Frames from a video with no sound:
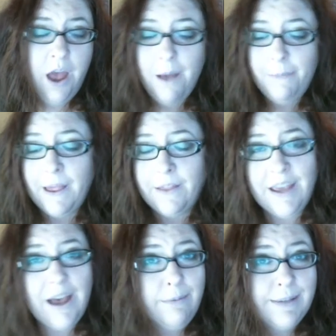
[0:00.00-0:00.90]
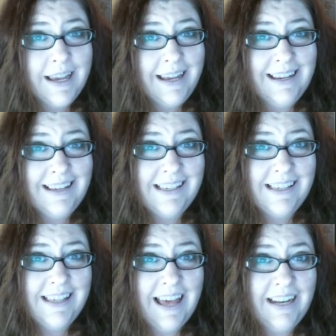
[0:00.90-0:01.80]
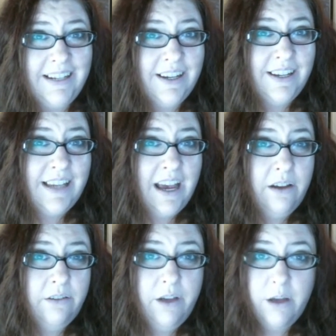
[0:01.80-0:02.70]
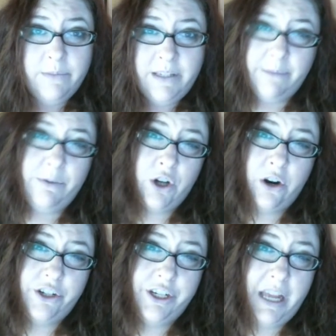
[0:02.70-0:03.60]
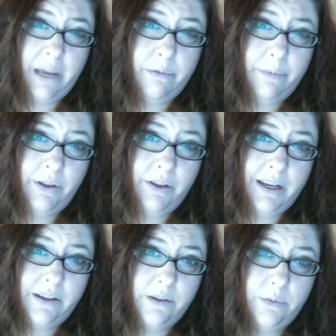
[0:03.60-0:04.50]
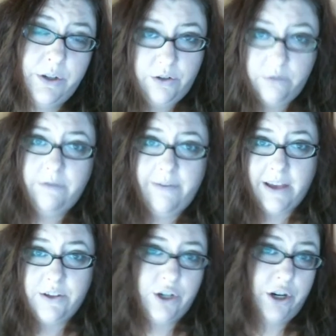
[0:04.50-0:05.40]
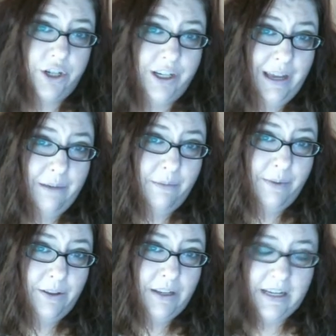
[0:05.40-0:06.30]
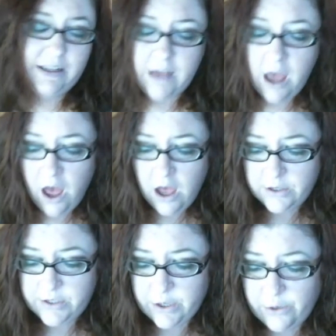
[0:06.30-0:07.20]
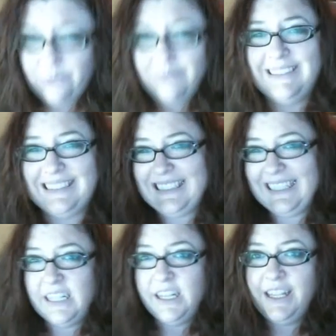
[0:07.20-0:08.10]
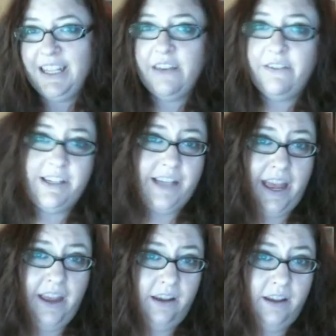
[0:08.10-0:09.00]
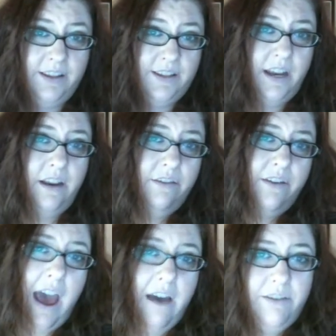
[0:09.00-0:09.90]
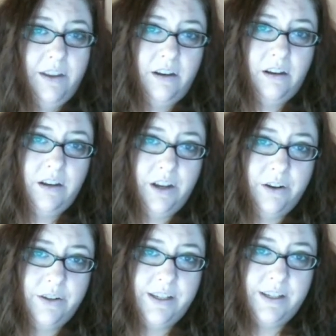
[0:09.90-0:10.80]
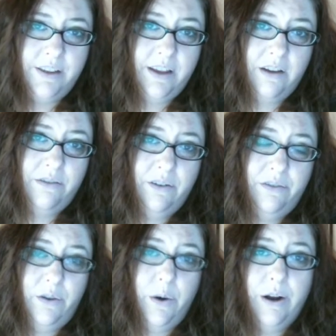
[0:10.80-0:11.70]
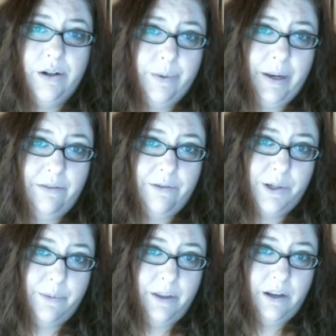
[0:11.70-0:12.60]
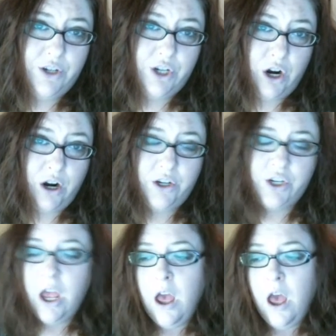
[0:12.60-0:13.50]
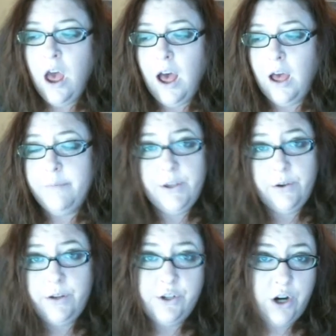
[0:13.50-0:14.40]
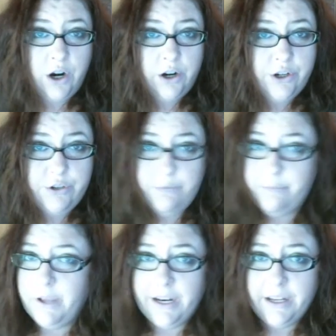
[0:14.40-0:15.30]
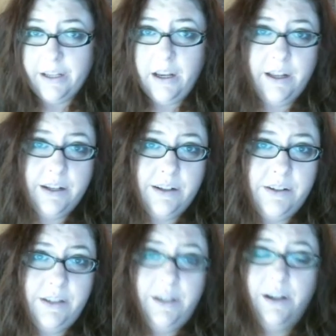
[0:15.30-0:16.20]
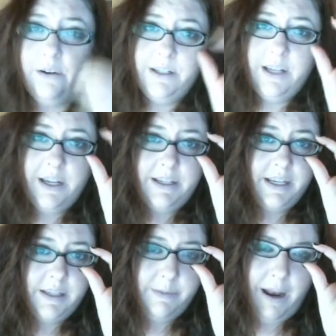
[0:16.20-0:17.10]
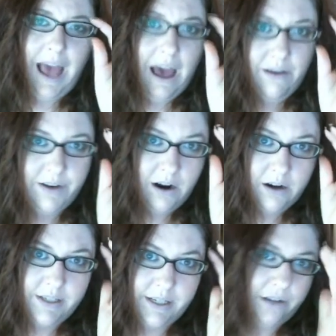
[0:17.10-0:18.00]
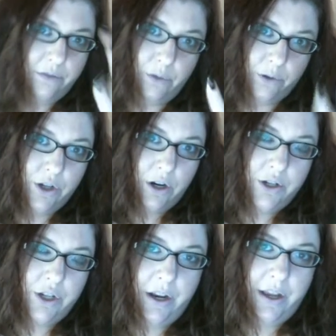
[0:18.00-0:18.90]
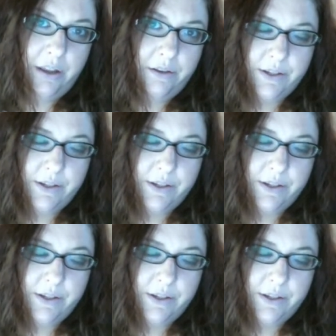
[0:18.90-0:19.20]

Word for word: Now the upside is, is that it does have um, zip charging capabilities, which fast charging capabilities. So give and take. Instead of having, you know, to sit there for a few hours waiting for something to charge, um, you can charge, and it, it you know, it, it takes about a half an hour to get a full charge on it.